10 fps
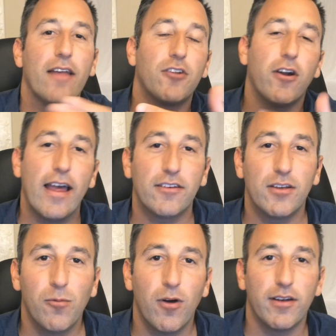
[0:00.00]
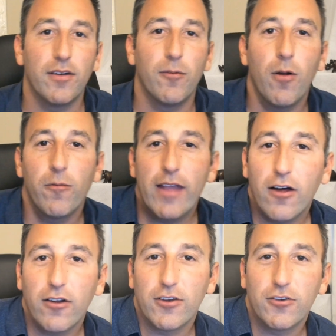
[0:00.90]
start asking what, what
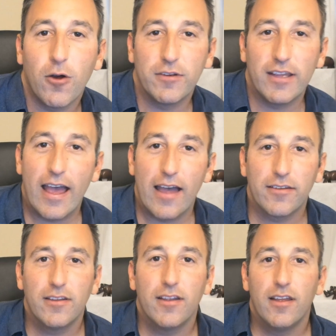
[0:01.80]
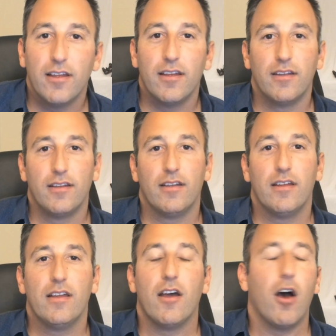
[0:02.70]
reality shows he asks,
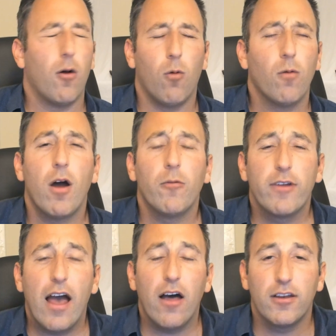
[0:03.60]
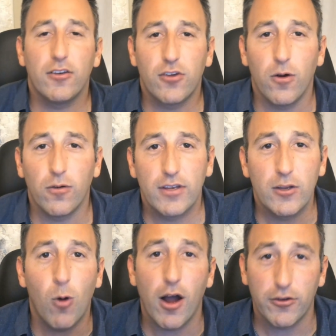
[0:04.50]
uh, what reality shows
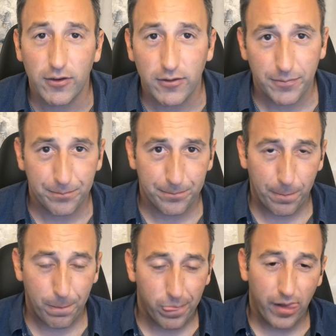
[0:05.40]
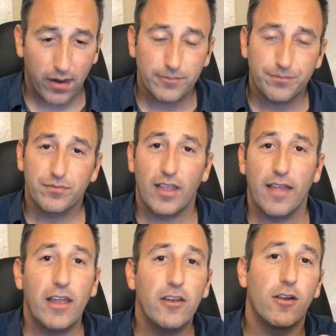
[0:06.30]
he watches.
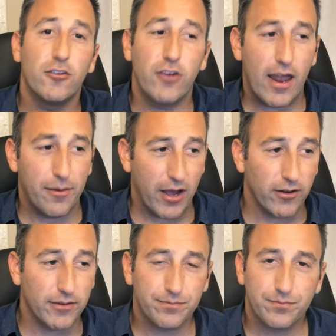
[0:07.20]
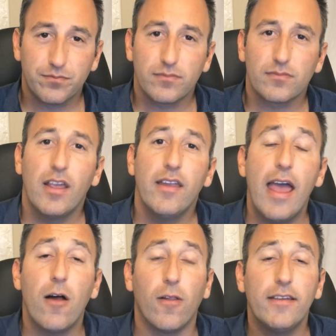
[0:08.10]
And then you can chat about it.
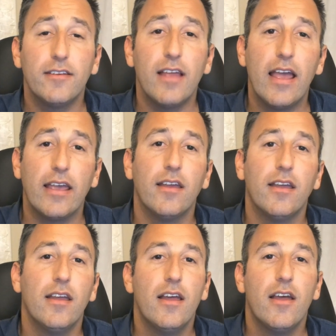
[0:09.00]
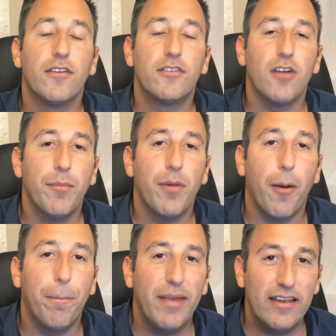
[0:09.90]
Now, let's say some
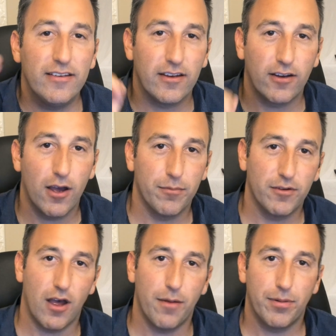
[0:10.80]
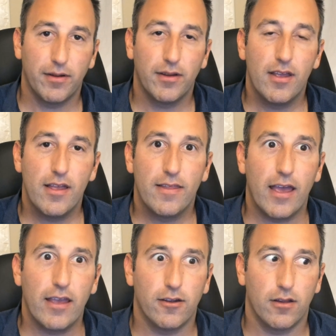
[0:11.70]
opinion comes up
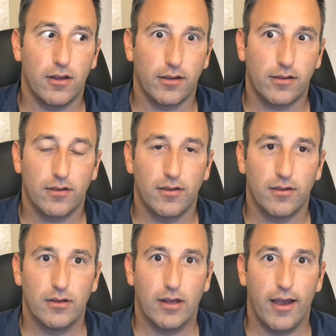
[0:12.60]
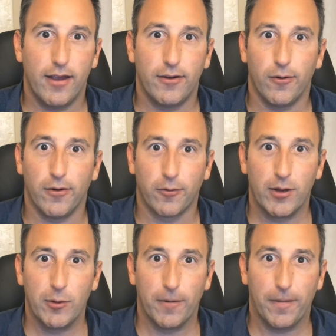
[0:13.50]
that you're like, I don't
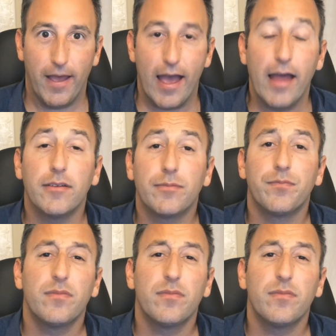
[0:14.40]
agree with that,